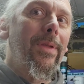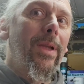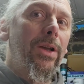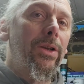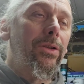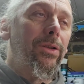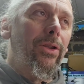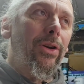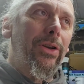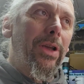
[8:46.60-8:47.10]

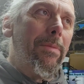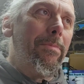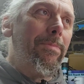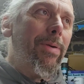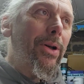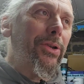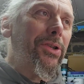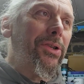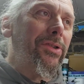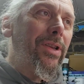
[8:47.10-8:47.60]
It's looking
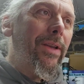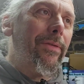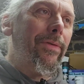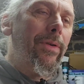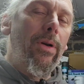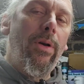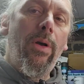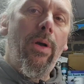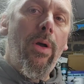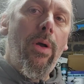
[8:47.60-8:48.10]
positive.
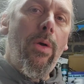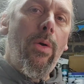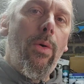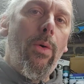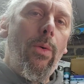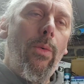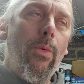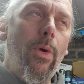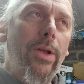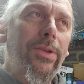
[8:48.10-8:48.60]

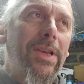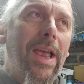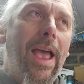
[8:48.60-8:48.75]
What